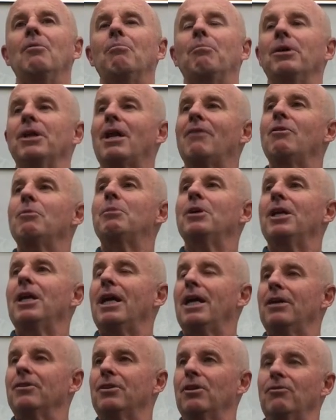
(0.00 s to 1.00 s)
But everybody
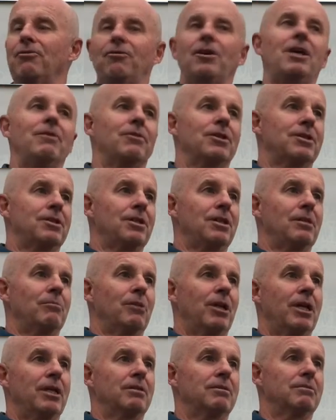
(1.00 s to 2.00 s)
had their favorite team,
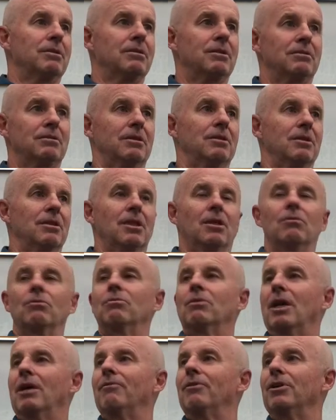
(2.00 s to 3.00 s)
right? You know,
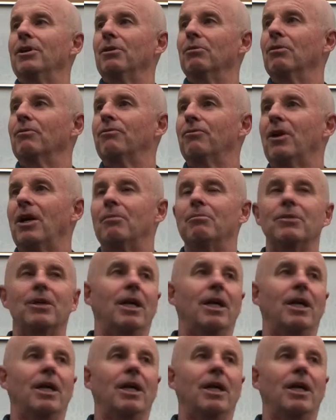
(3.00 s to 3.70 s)
wherever you were from.